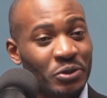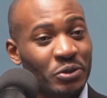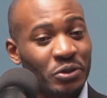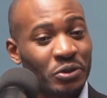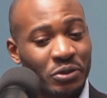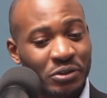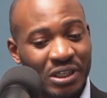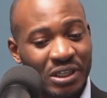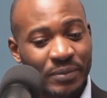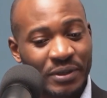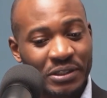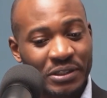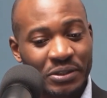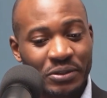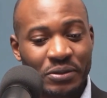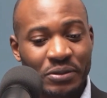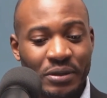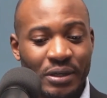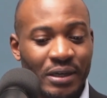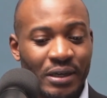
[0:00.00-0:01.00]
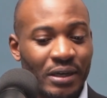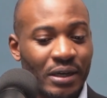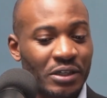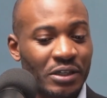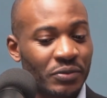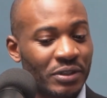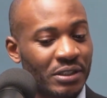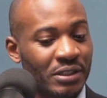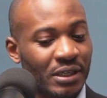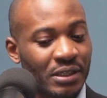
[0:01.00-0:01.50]
So, Dr. Matiko,
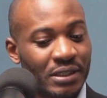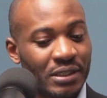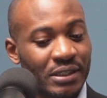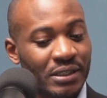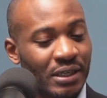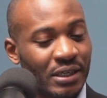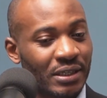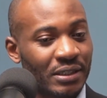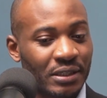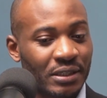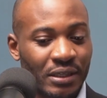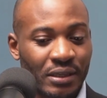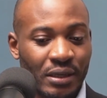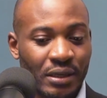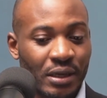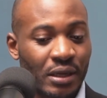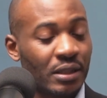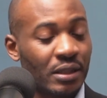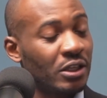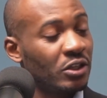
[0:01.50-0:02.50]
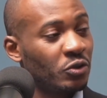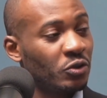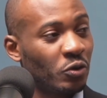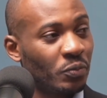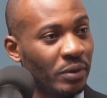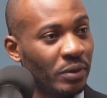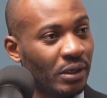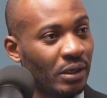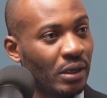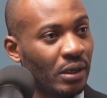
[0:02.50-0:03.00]
as we start discussing
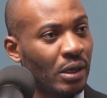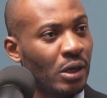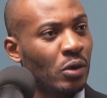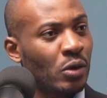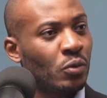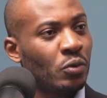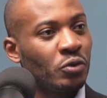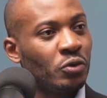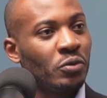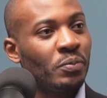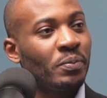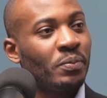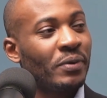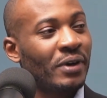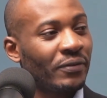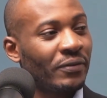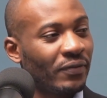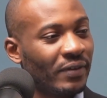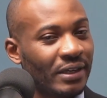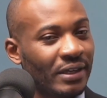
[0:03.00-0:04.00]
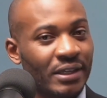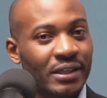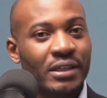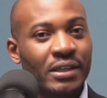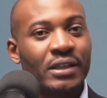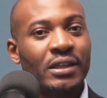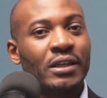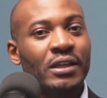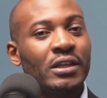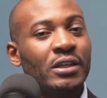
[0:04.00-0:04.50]
this topic, could you
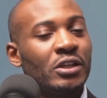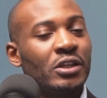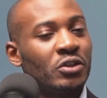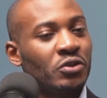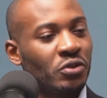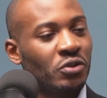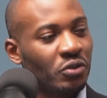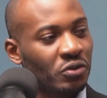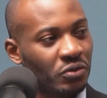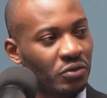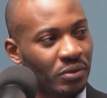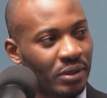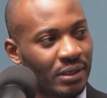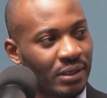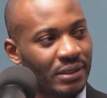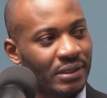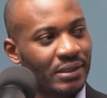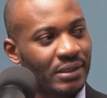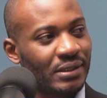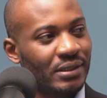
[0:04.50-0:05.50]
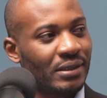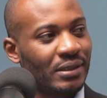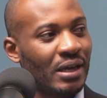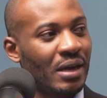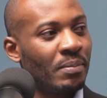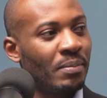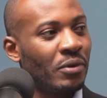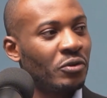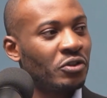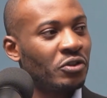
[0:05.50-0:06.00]
briefly talk to us
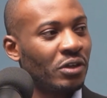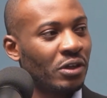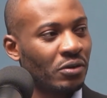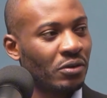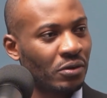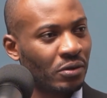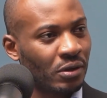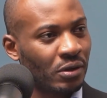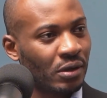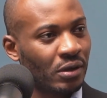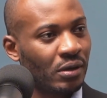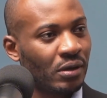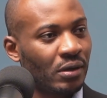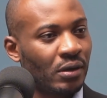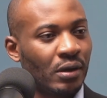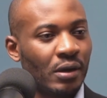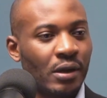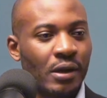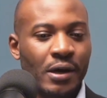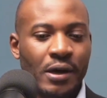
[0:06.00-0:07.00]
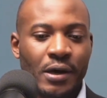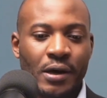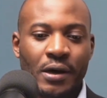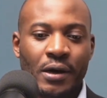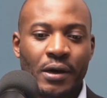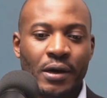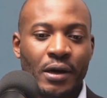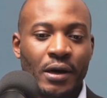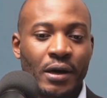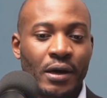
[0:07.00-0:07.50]
about your role
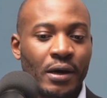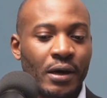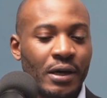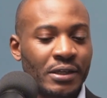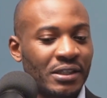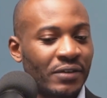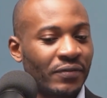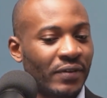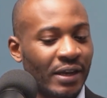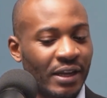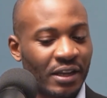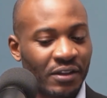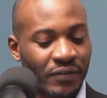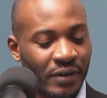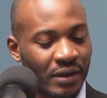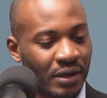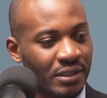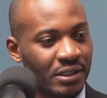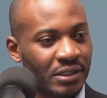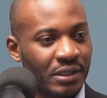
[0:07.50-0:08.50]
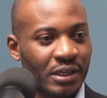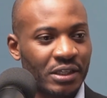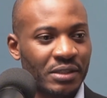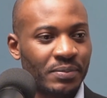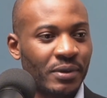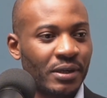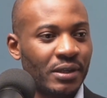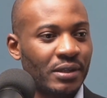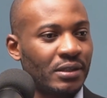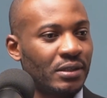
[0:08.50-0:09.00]
as a health
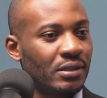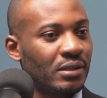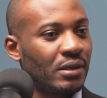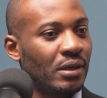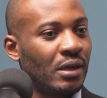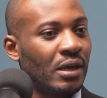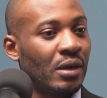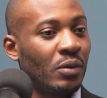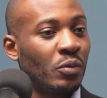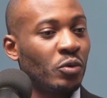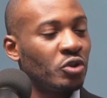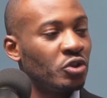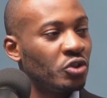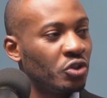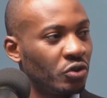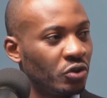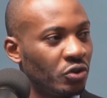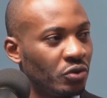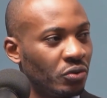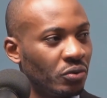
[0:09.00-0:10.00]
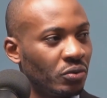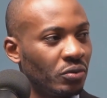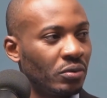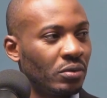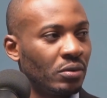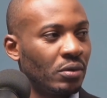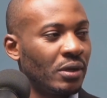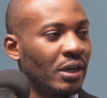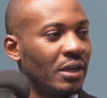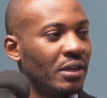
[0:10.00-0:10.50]
financing expert? What do you
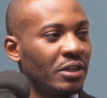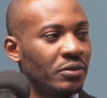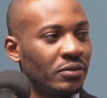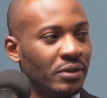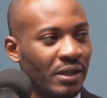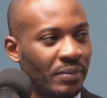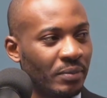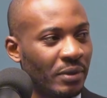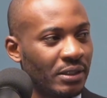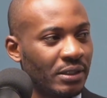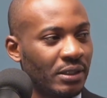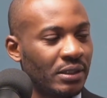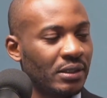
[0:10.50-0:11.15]
do on a day-to-day